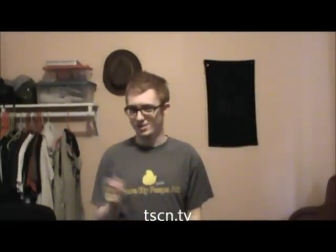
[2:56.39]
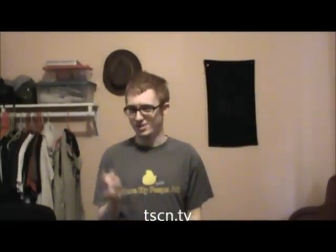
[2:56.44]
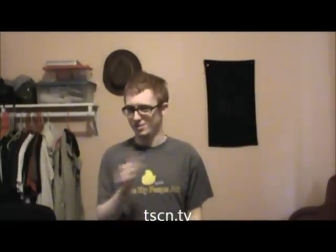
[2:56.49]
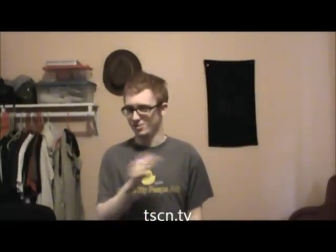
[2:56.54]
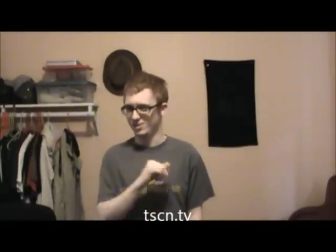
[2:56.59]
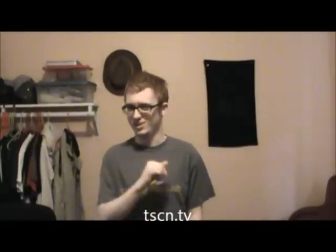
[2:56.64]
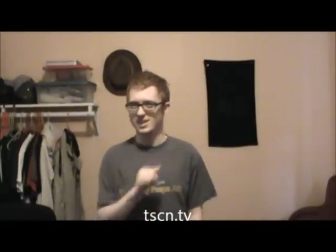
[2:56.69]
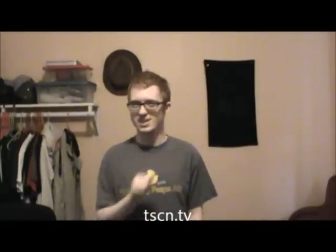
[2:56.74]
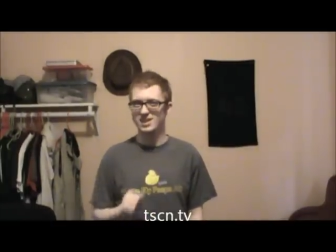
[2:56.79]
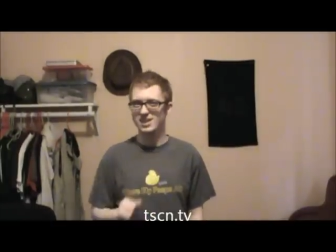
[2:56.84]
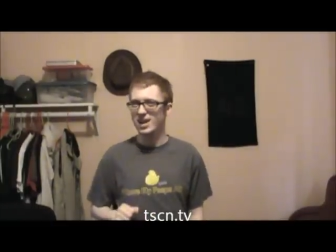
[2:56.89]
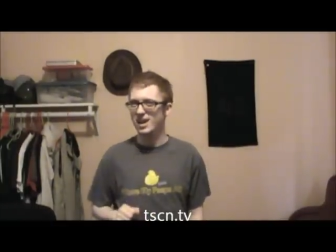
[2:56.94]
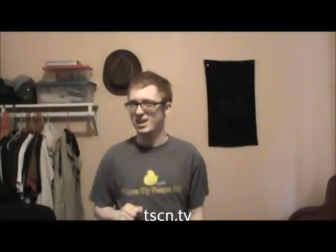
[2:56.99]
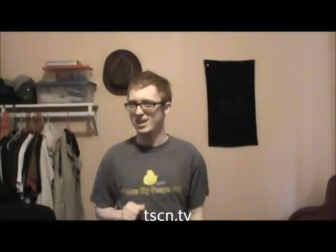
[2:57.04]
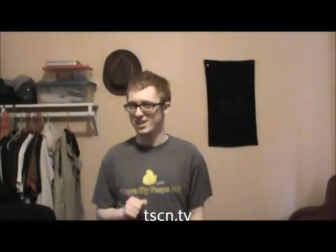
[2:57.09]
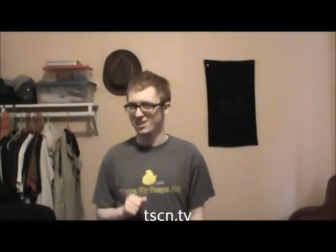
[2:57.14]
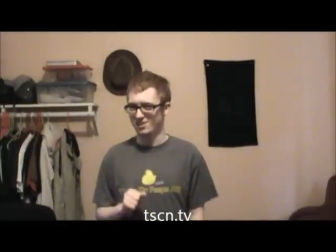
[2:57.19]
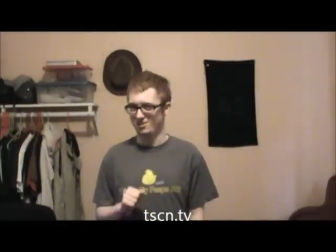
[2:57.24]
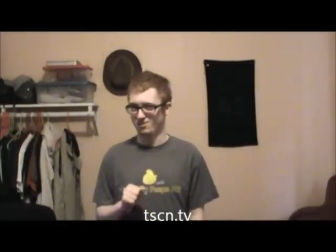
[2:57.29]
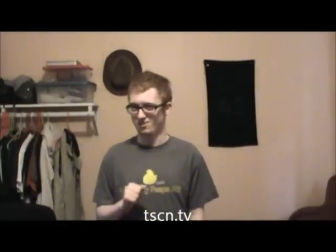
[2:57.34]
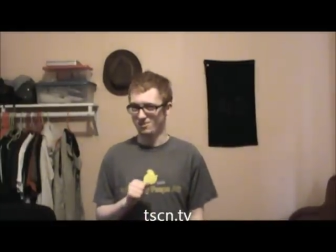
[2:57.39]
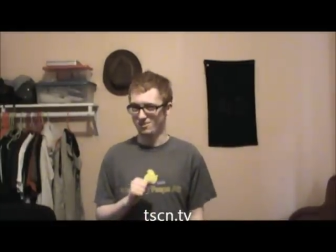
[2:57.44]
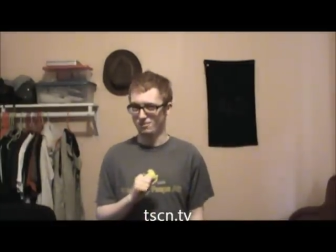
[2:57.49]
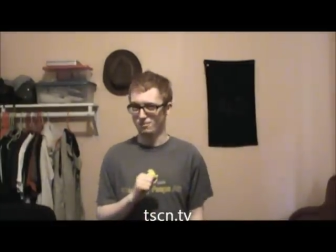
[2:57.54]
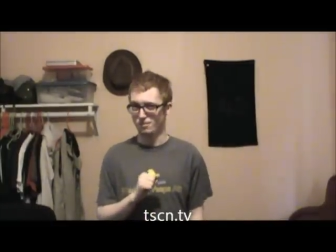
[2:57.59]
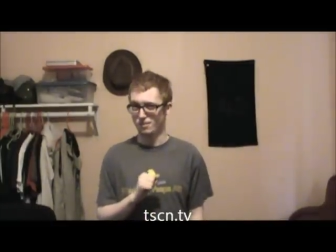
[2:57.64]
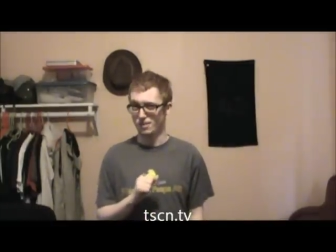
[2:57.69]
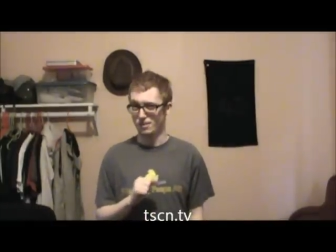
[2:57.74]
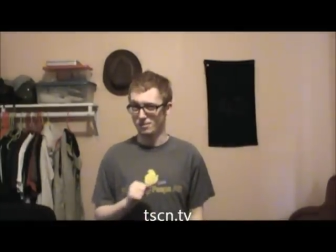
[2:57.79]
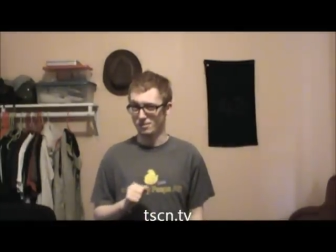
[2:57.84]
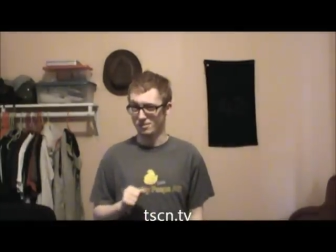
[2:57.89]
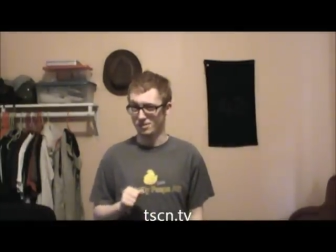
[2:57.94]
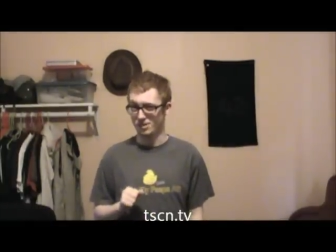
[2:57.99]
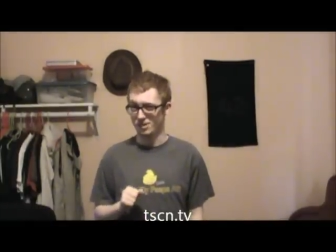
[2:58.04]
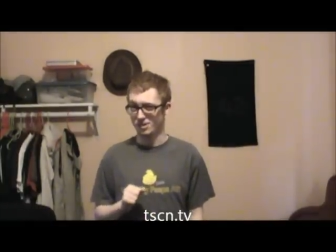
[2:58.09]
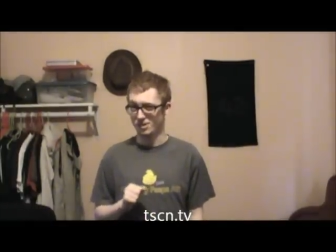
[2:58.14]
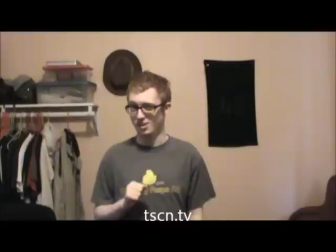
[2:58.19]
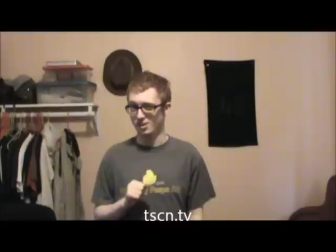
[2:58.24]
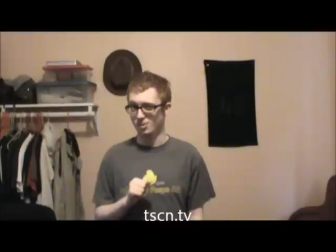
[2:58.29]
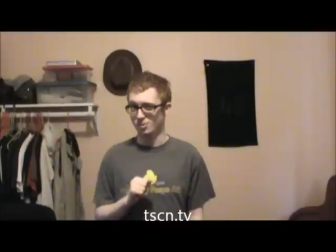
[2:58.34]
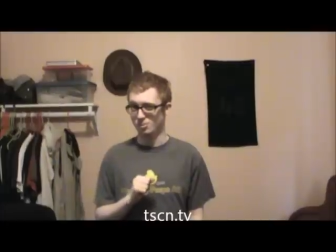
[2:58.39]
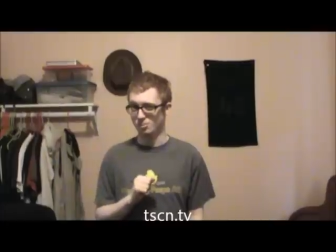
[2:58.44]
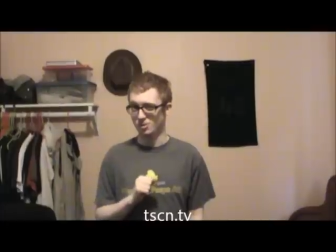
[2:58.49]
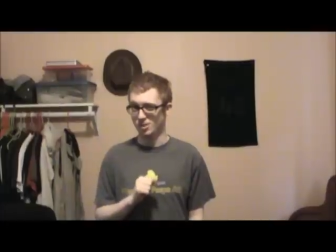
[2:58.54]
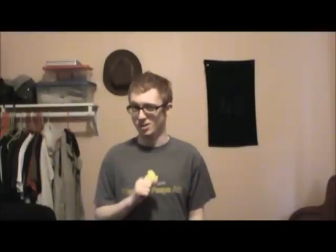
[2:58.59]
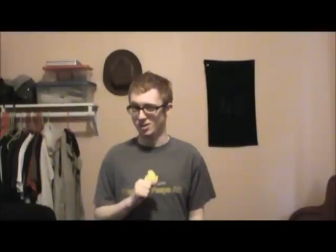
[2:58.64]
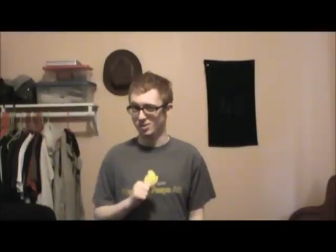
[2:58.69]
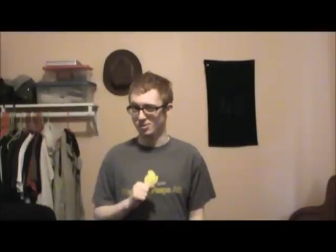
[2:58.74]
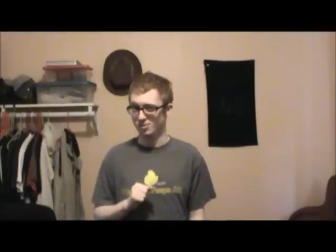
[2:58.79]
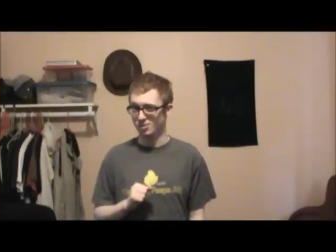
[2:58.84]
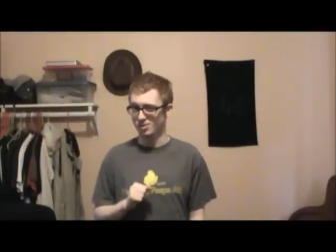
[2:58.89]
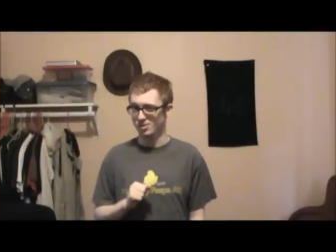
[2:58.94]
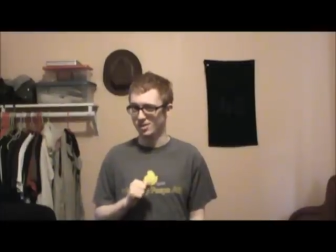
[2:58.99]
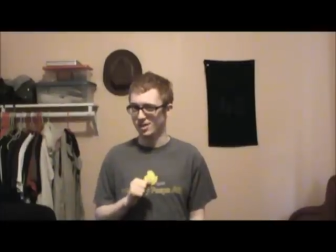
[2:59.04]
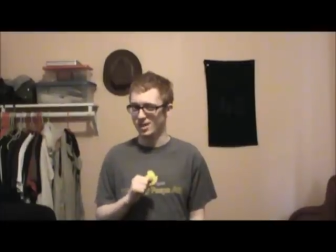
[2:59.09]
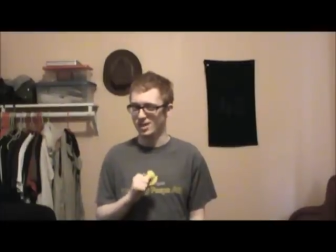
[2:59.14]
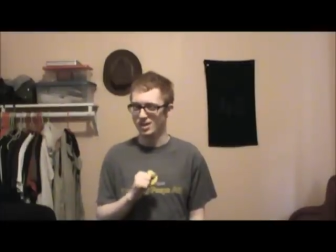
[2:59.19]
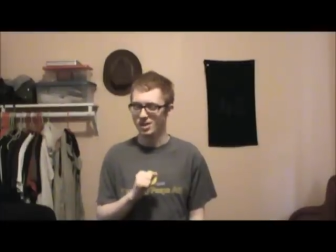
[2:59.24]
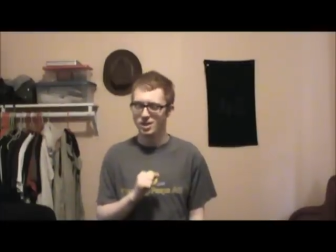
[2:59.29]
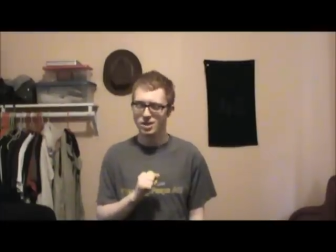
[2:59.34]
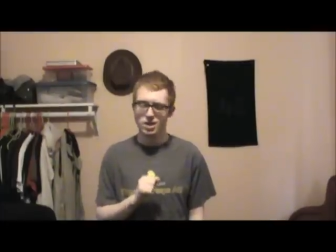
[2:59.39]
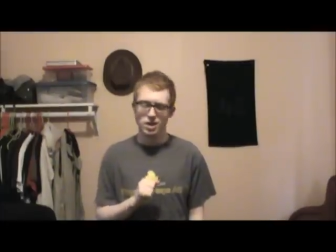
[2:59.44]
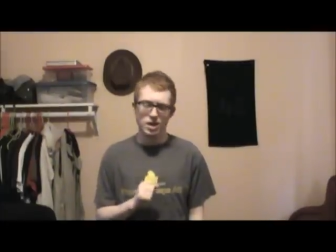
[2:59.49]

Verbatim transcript: so it's a lot easier to remember than the old one, don't you think?